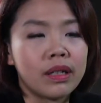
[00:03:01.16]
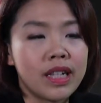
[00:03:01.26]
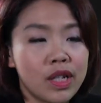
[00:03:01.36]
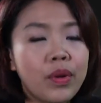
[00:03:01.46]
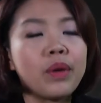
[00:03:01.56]

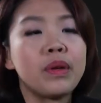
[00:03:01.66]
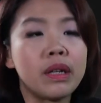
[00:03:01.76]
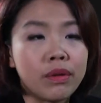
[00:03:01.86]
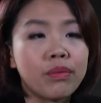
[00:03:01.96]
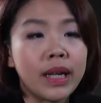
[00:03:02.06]
that's where
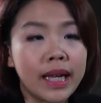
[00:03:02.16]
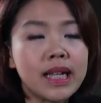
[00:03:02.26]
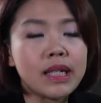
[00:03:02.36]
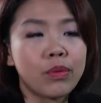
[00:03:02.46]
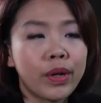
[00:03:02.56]
we
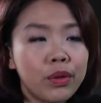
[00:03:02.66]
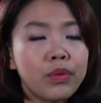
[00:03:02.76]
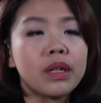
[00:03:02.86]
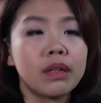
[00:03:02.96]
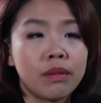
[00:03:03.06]
realize, why don't
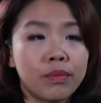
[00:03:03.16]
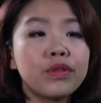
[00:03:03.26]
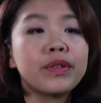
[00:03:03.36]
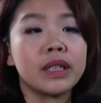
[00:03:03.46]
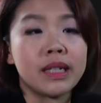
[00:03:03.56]
we
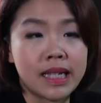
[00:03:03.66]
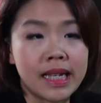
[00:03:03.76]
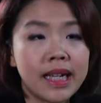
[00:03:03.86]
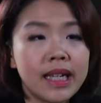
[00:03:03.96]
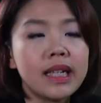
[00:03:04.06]
improve on the
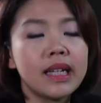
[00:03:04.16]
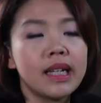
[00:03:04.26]
design,